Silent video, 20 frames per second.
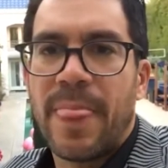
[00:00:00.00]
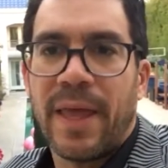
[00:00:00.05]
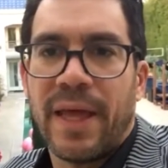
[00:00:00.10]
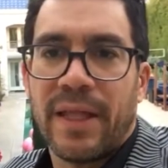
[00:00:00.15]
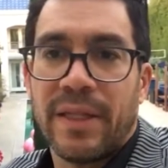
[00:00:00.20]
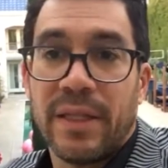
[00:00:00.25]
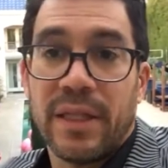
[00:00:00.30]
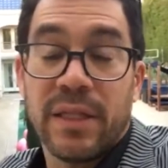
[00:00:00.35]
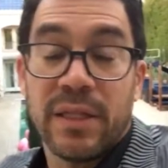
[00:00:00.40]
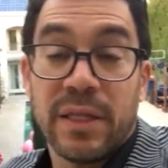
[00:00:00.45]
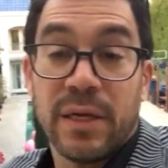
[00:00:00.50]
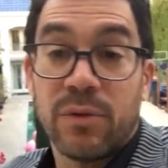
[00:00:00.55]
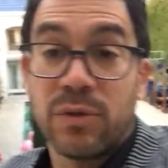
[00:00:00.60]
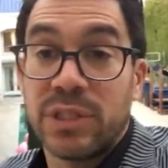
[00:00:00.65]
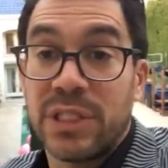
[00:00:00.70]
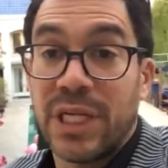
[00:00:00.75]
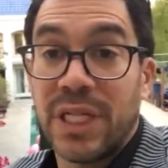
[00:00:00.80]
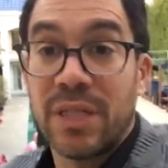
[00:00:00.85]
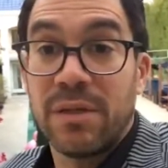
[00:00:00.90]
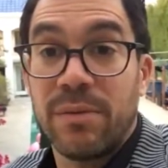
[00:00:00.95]
and they were
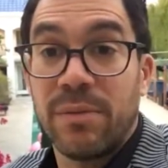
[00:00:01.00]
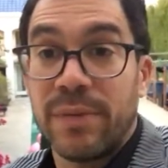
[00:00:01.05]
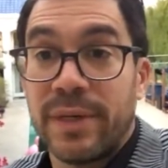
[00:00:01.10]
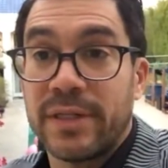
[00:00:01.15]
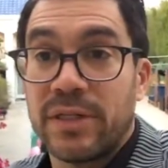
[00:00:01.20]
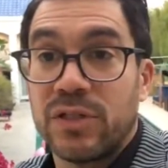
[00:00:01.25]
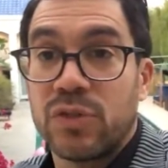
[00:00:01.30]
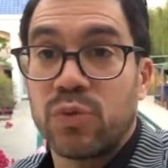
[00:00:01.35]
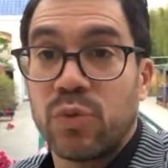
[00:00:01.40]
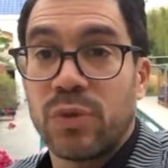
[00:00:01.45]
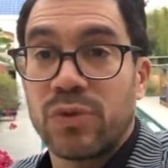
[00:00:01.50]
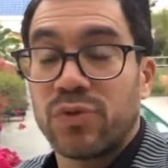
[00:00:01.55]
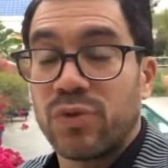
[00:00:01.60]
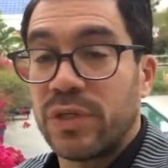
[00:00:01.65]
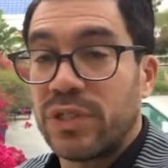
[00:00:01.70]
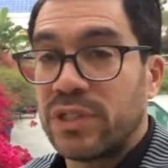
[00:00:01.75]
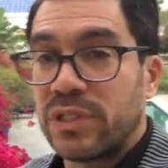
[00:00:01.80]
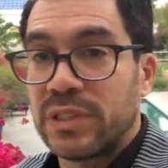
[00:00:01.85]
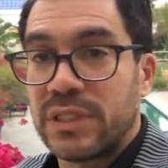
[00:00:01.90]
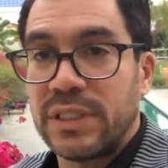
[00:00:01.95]
telling me about this Rolls
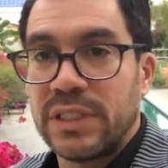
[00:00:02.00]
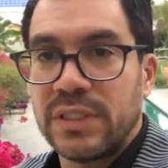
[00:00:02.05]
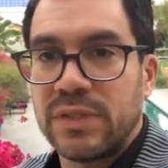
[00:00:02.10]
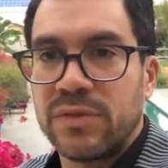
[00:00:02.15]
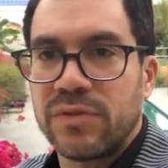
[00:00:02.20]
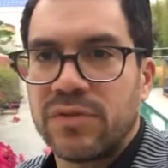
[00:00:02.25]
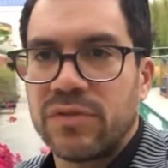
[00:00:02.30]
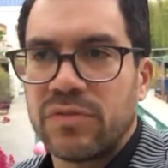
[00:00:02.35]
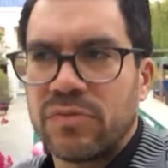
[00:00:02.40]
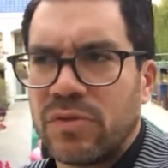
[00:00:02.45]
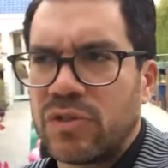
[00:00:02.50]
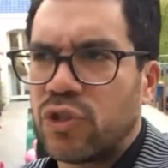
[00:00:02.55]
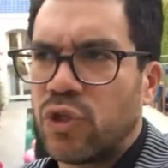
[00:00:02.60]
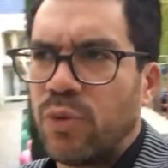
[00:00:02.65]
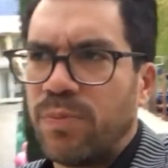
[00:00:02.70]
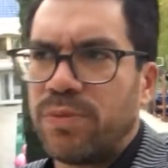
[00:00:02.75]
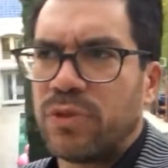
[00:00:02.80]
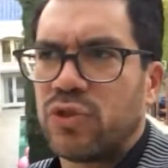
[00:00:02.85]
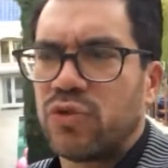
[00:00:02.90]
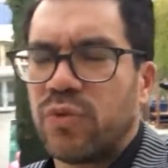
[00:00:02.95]
Royce, and they were
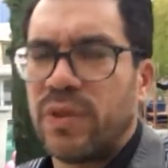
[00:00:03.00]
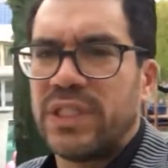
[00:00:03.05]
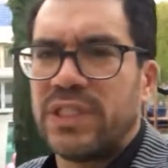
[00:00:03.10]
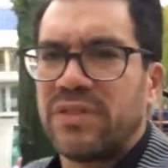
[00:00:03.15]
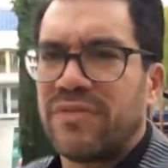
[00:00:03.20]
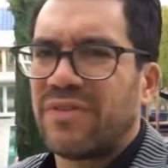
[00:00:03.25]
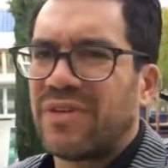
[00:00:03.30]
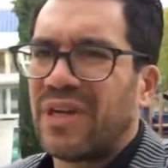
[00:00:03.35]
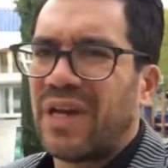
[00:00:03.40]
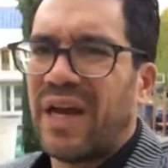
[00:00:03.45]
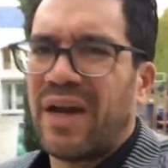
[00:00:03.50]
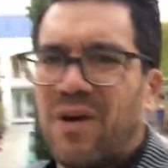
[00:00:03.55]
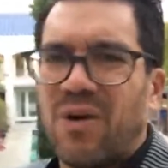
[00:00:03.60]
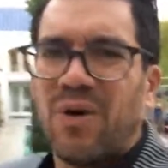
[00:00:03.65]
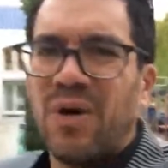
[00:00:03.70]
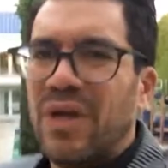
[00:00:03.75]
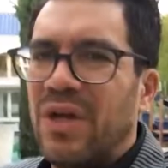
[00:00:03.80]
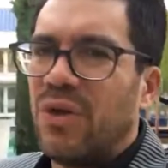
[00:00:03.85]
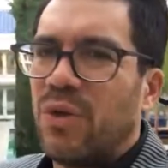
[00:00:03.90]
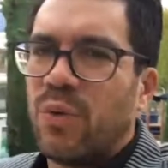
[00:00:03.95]
so persuasive on
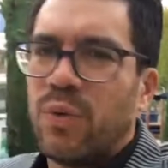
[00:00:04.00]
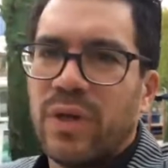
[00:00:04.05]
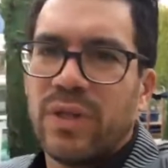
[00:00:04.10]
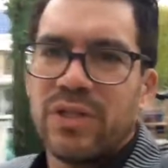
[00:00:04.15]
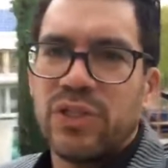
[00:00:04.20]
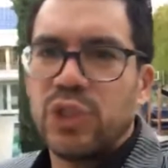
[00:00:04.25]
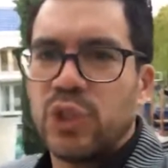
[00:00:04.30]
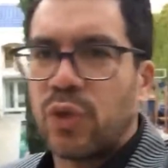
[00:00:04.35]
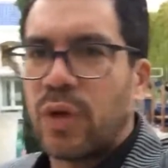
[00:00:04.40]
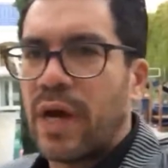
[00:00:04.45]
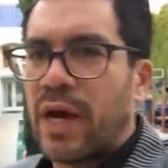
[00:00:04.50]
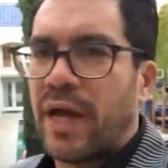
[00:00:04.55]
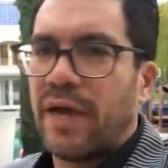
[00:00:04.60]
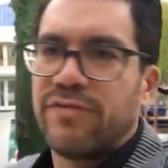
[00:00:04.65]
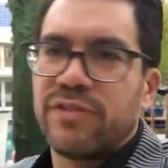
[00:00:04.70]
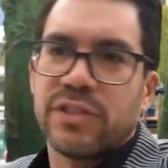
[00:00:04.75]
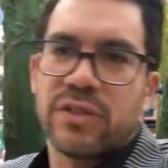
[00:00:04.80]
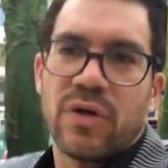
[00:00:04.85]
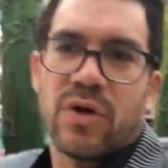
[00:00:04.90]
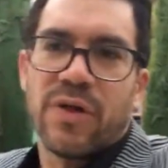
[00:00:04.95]
how well it
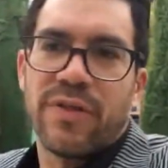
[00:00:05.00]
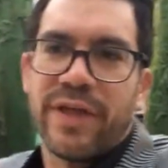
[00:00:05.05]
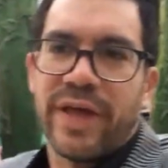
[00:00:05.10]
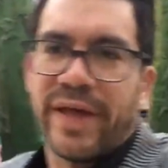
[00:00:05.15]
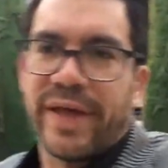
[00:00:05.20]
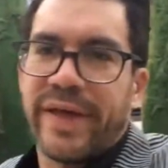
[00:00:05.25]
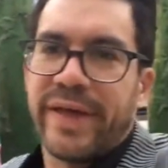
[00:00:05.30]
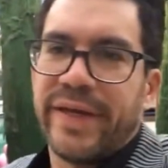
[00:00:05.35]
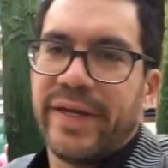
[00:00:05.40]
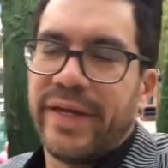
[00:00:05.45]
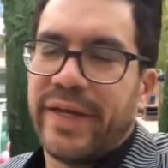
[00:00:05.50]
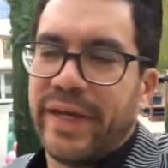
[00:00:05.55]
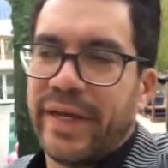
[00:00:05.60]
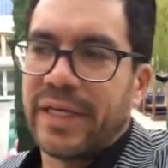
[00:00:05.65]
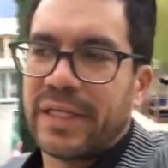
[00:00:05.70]
drives and all that,